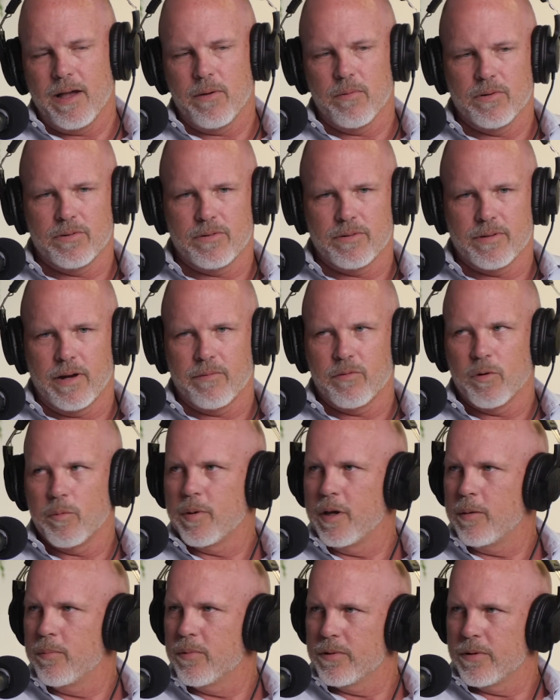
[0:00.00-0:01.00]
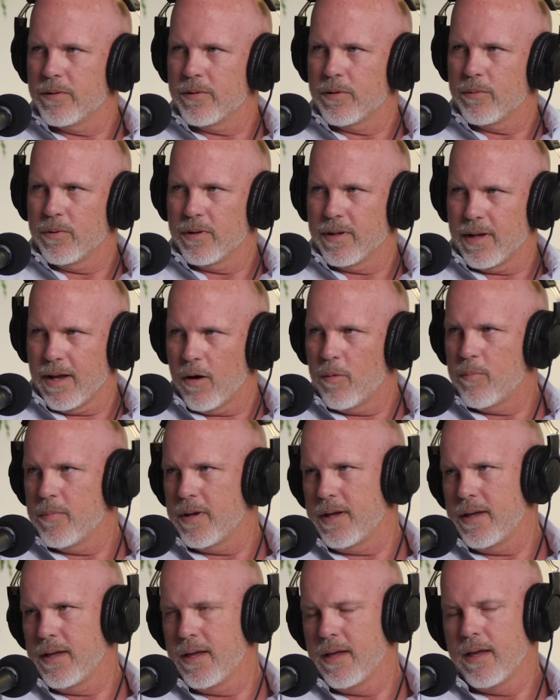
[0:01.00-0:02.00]
It was several people there that really helped
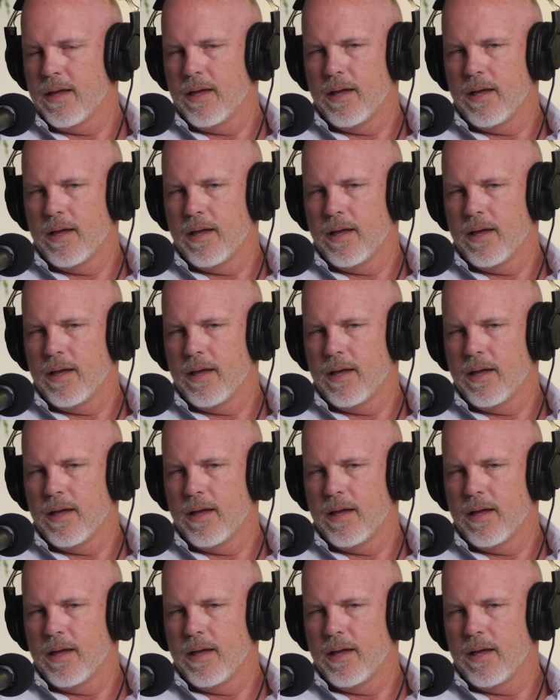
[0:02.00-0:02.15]
me